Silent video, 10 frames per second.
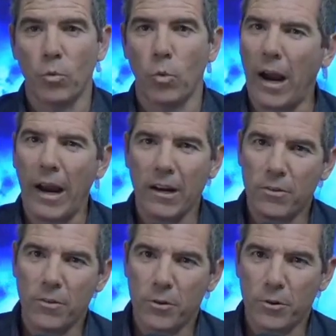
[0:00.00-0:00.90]
Why are
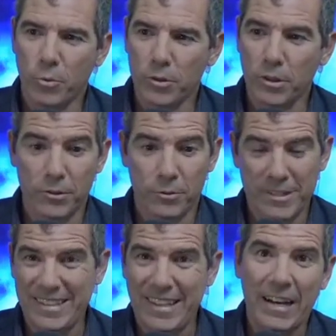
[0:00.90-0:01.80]
the third world
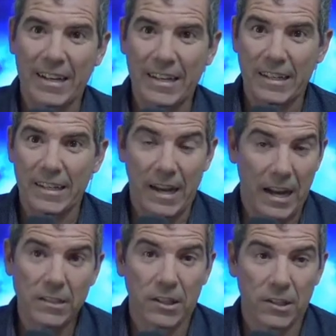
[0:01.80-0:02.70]
countries not getting it?
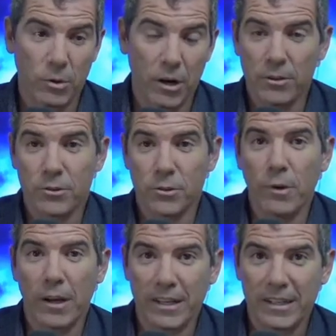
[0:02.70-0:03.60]
I'll tell you why. There's no
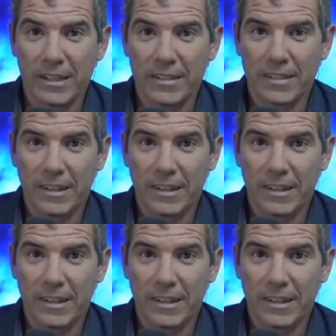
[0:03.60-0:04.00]
money in it.